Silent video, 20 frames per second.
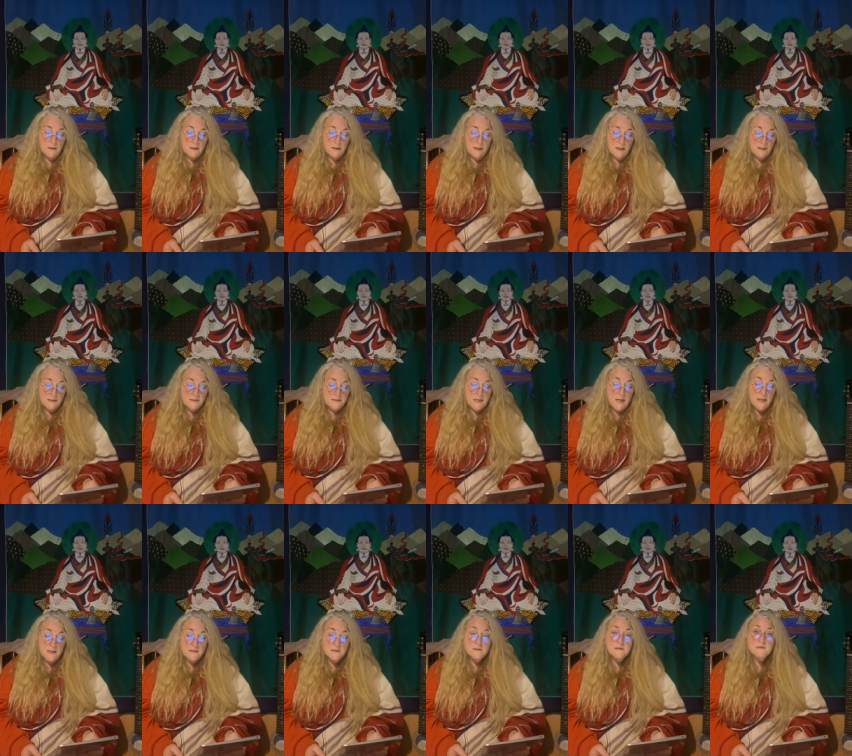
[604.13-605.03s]
and
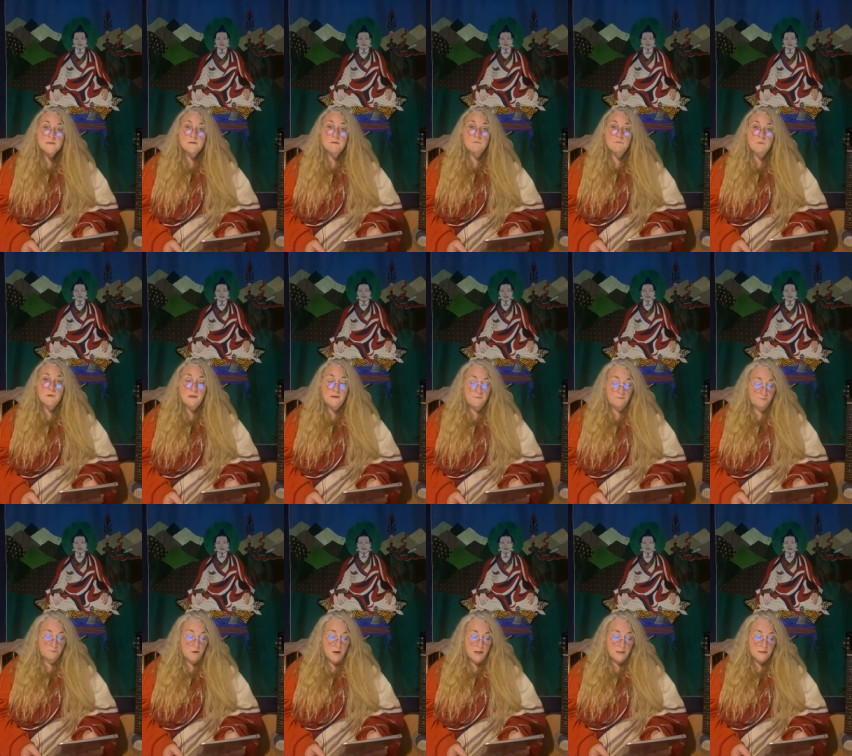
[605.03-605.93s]
Det's three
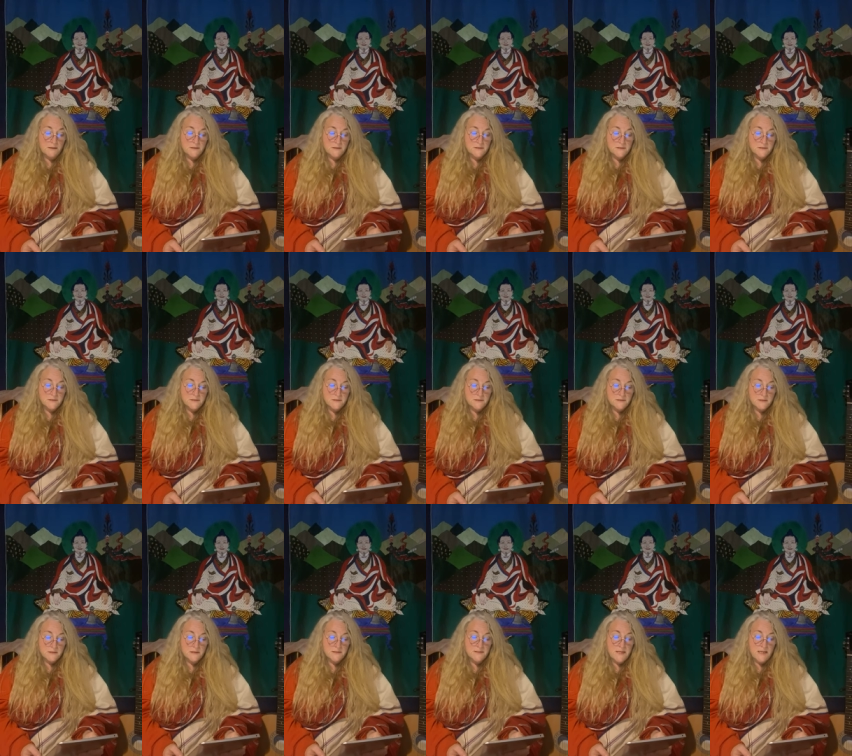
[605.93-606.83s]
friends,
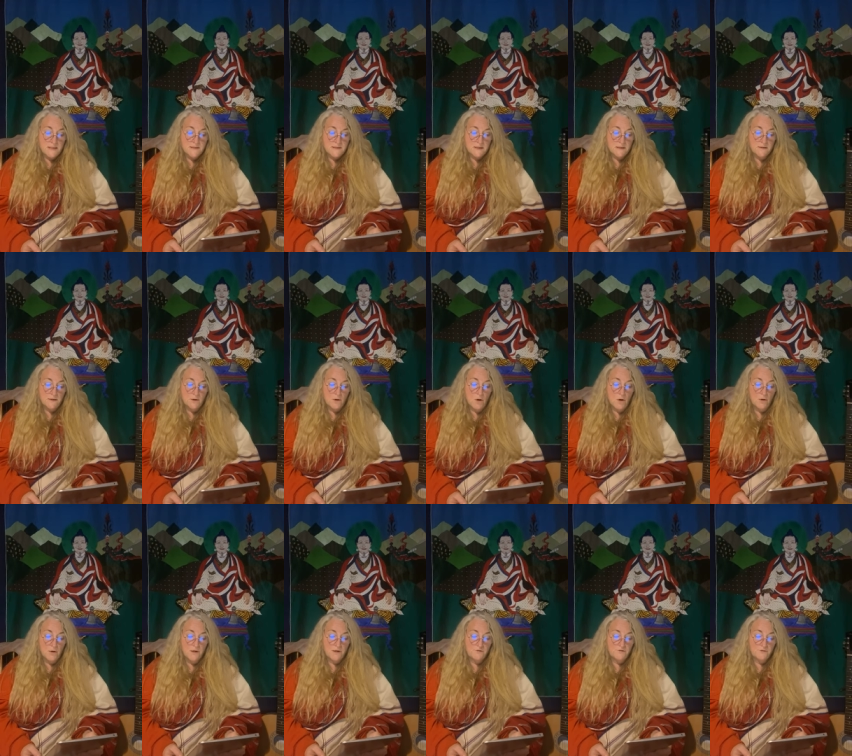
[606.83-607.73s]
attending the
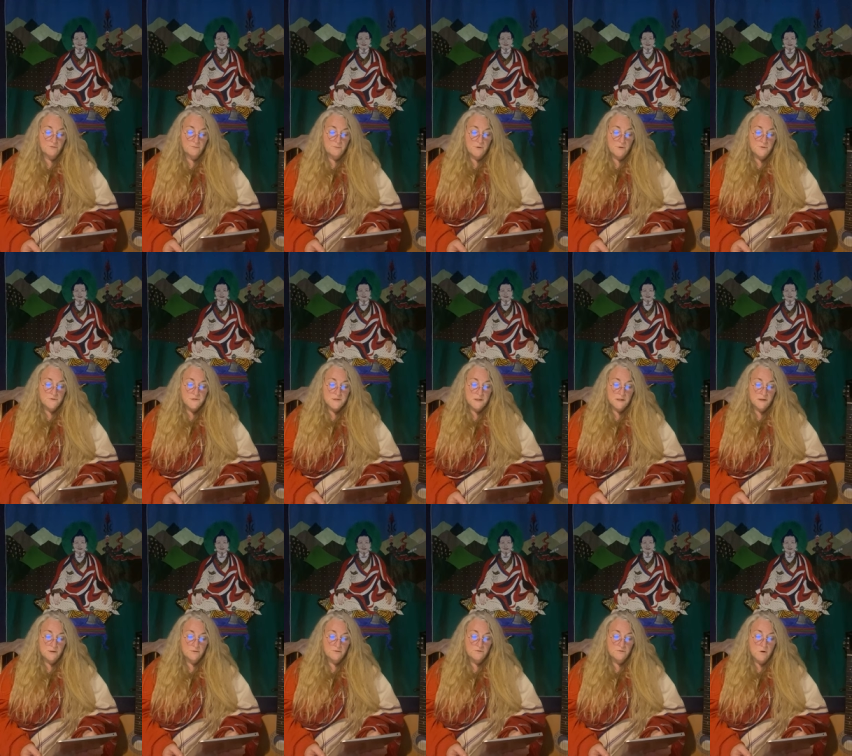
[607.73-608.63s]
College of
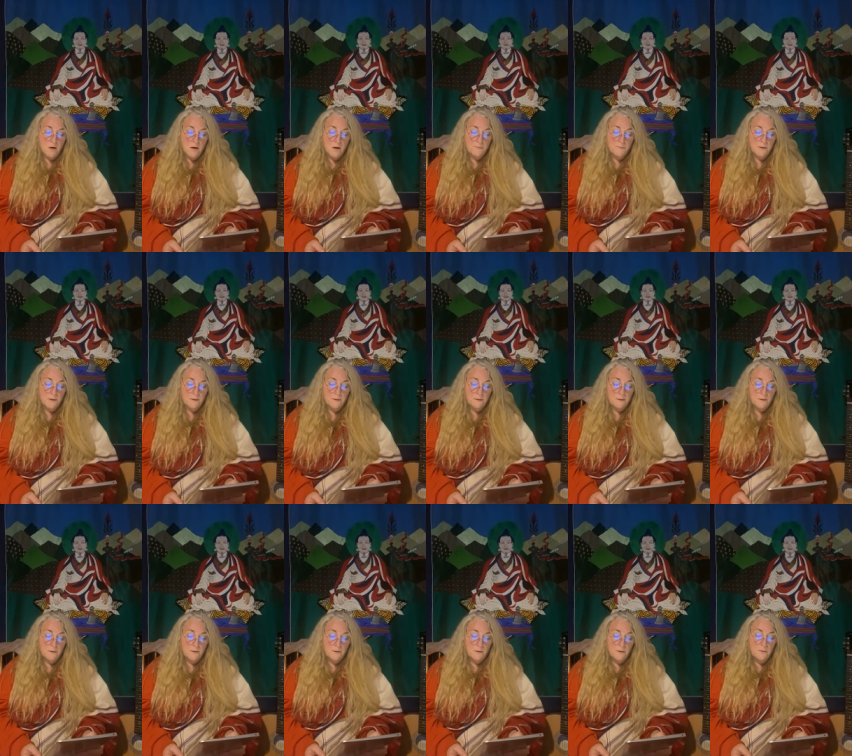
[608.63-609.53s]
Music and Drama,
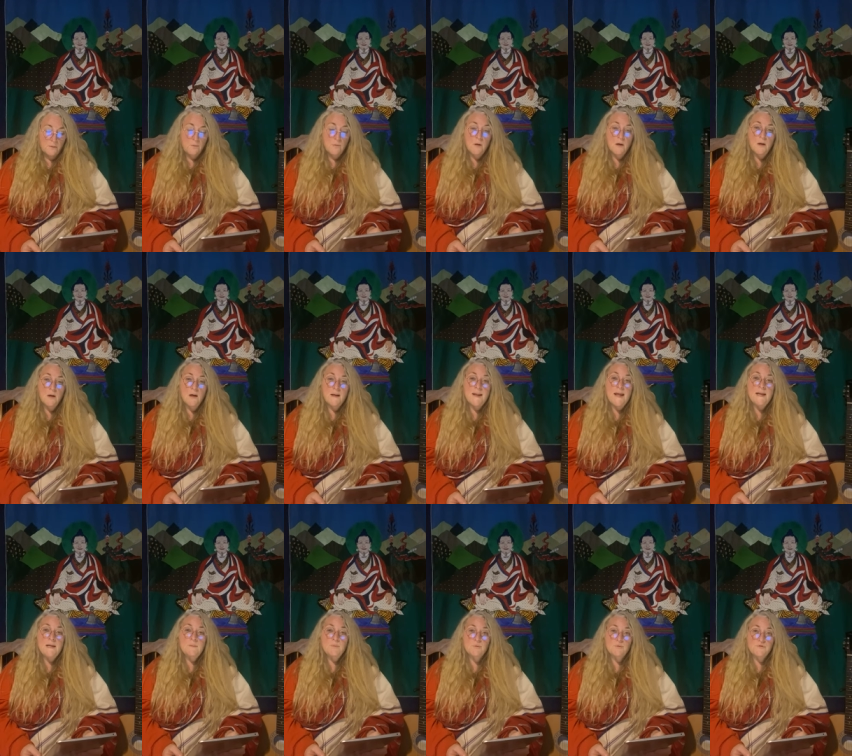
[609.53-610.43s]
were
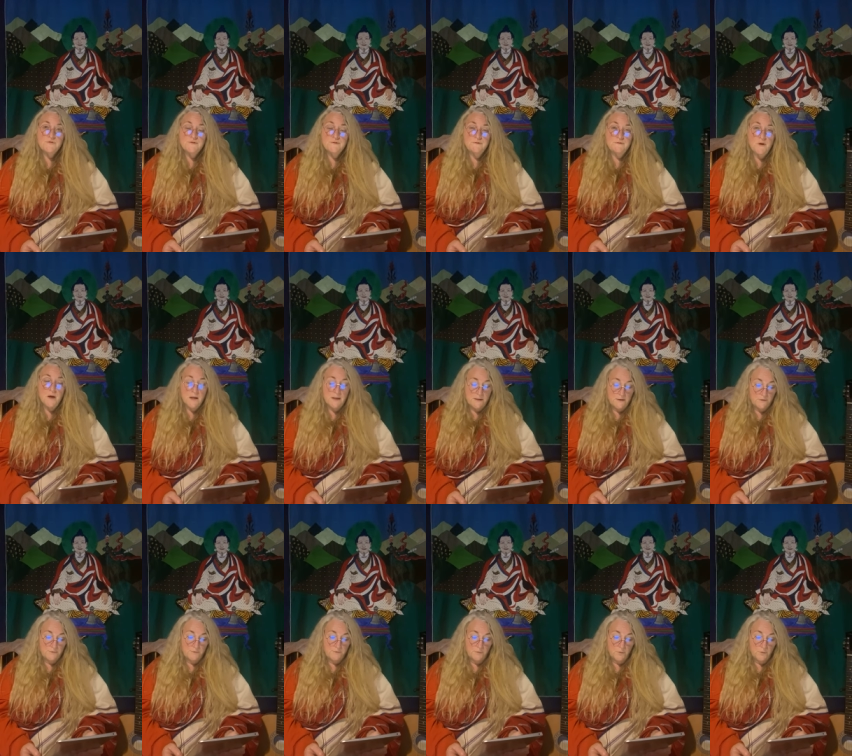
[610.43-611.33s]
unable to find
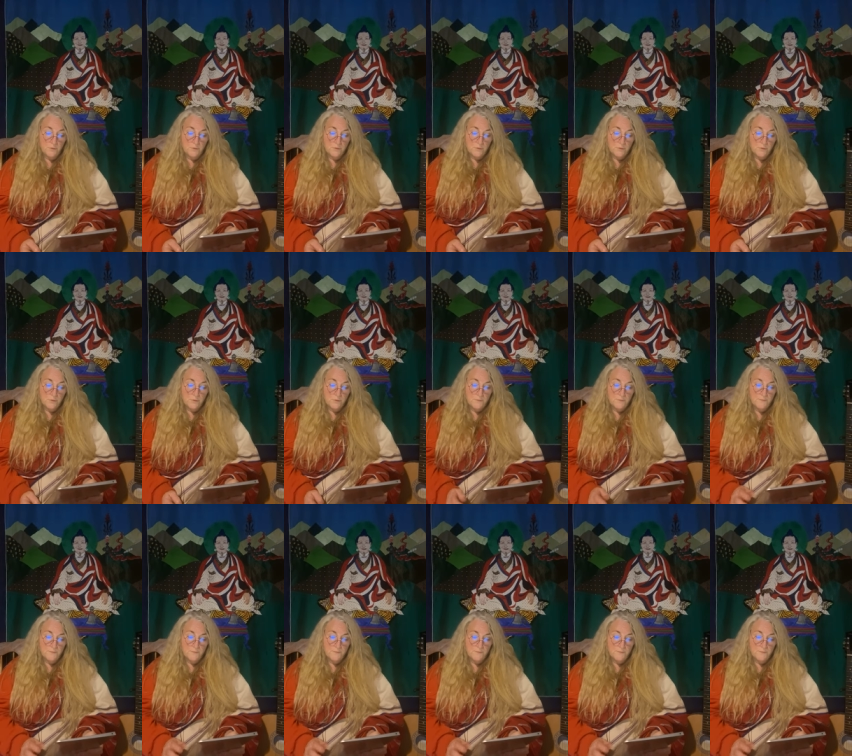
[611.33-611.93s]
a fourth.